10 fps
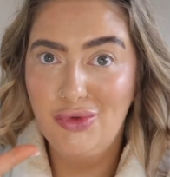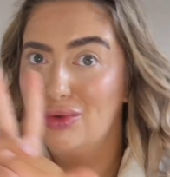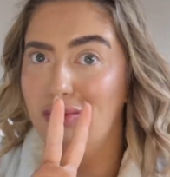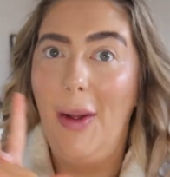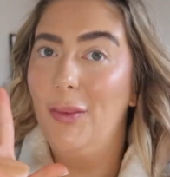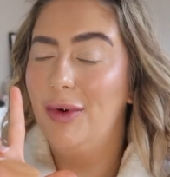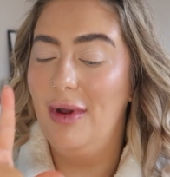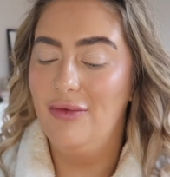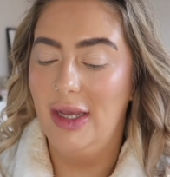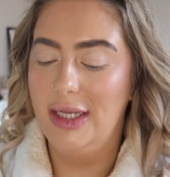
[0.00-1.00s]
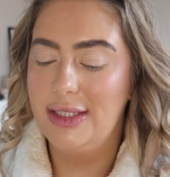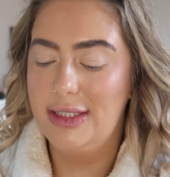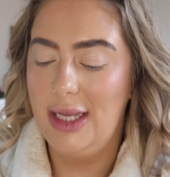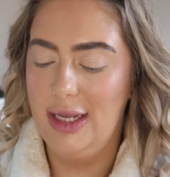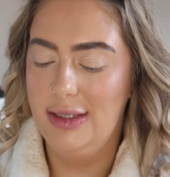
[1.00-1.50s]
drowned my
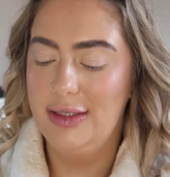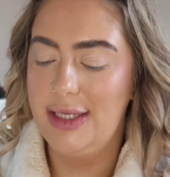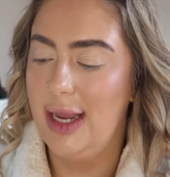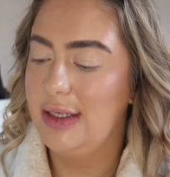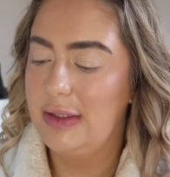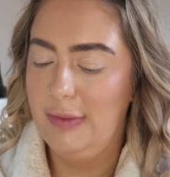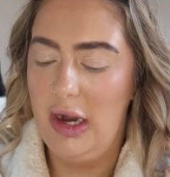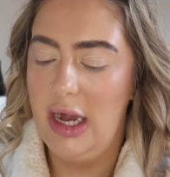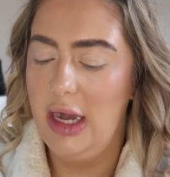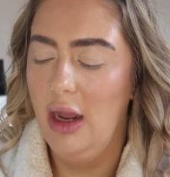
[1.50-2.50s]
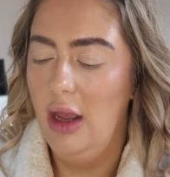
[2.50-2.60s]
face in setting spray.